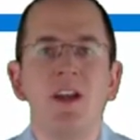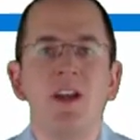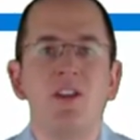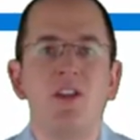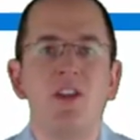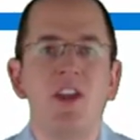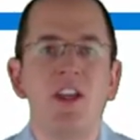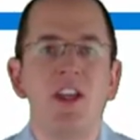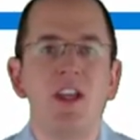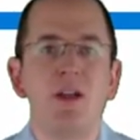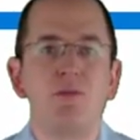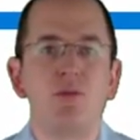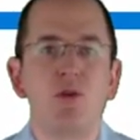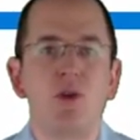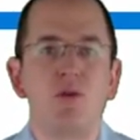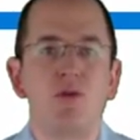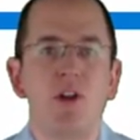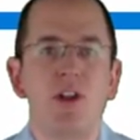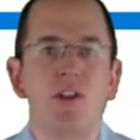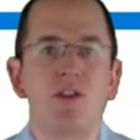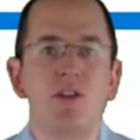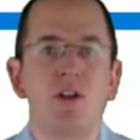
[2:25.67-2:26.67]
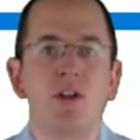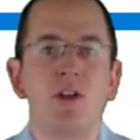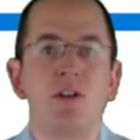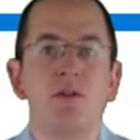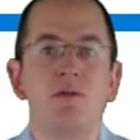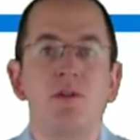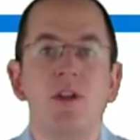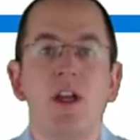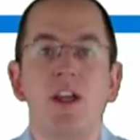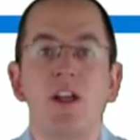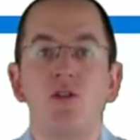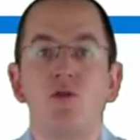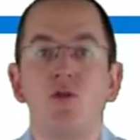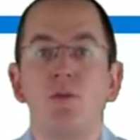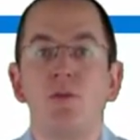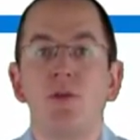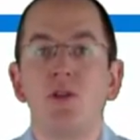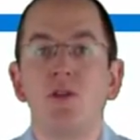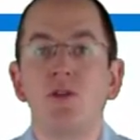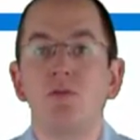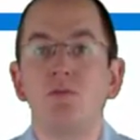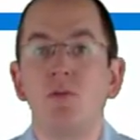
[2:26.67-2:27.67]
The professor
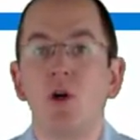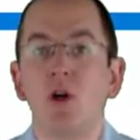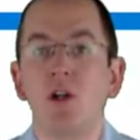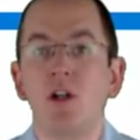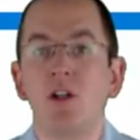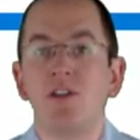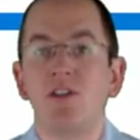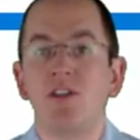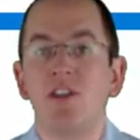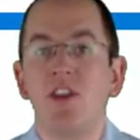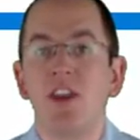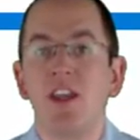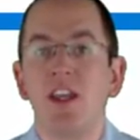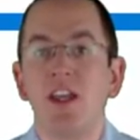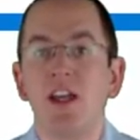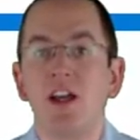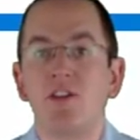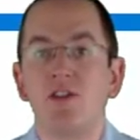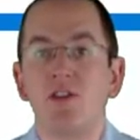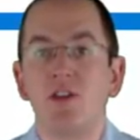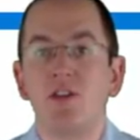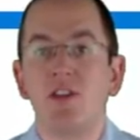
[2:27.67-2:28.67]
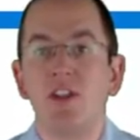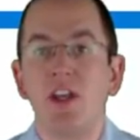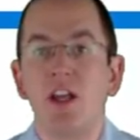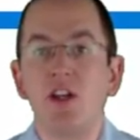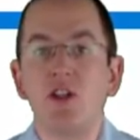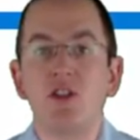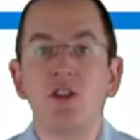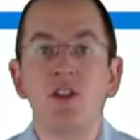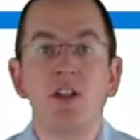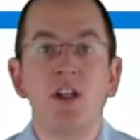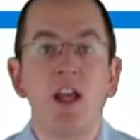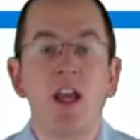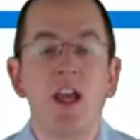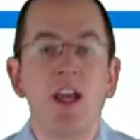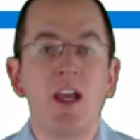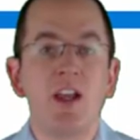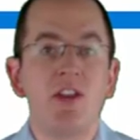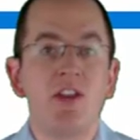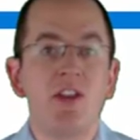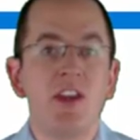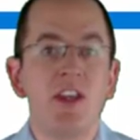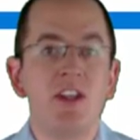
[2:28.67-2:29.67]
attribute models the association
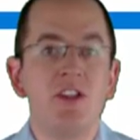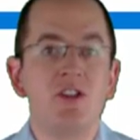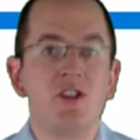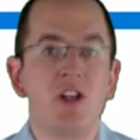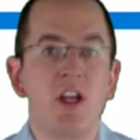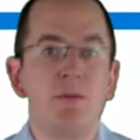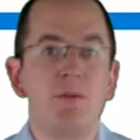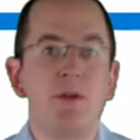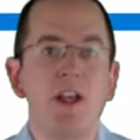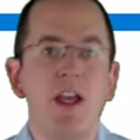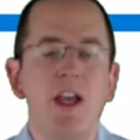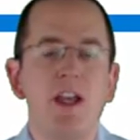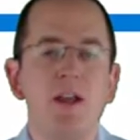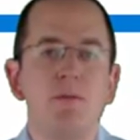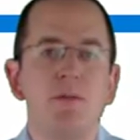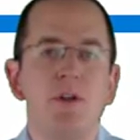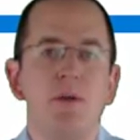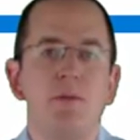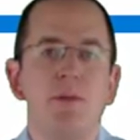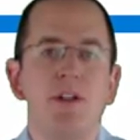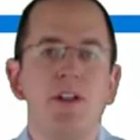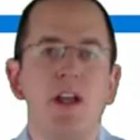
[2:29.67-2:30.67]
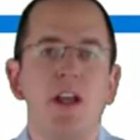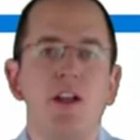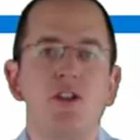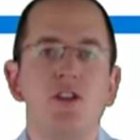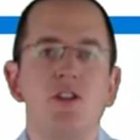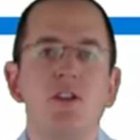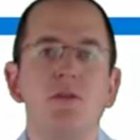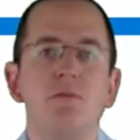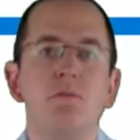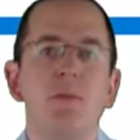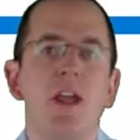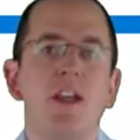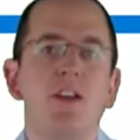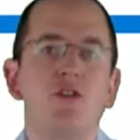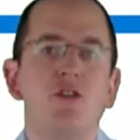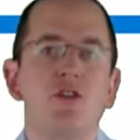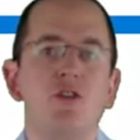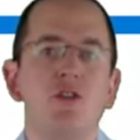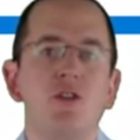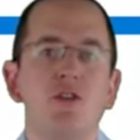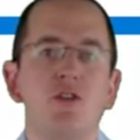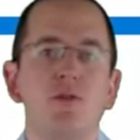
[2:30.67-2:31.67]
and the JPA implementation makes
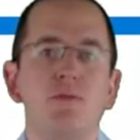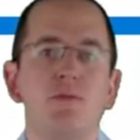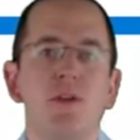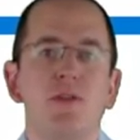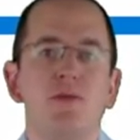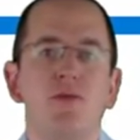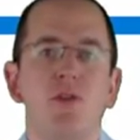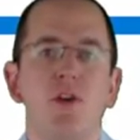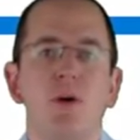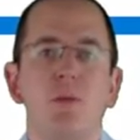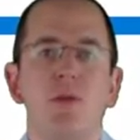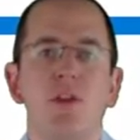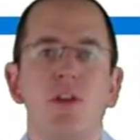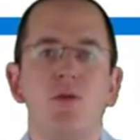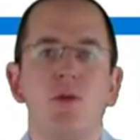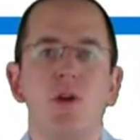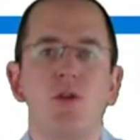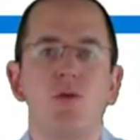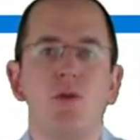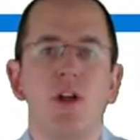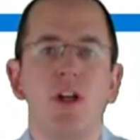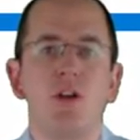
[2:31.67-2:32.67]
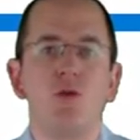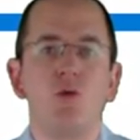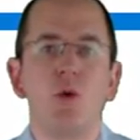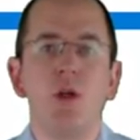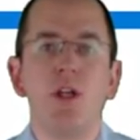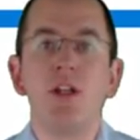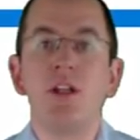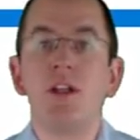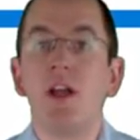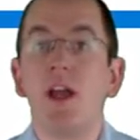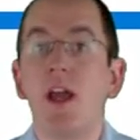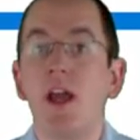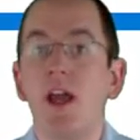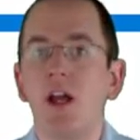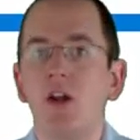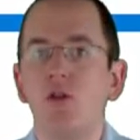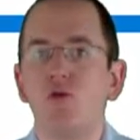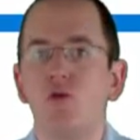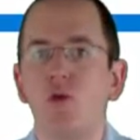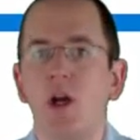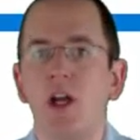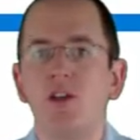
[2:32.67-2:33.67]
sure to perform the required read
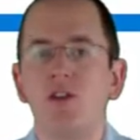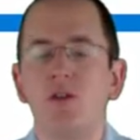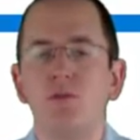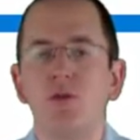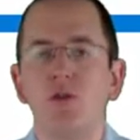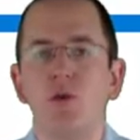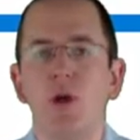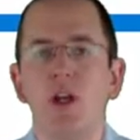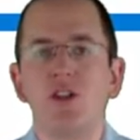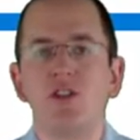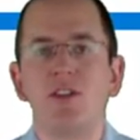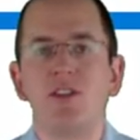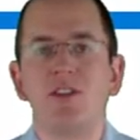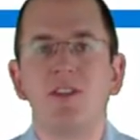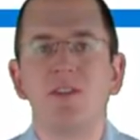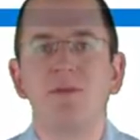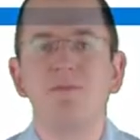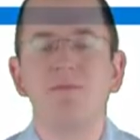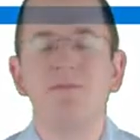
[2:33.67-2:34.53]
and write operations.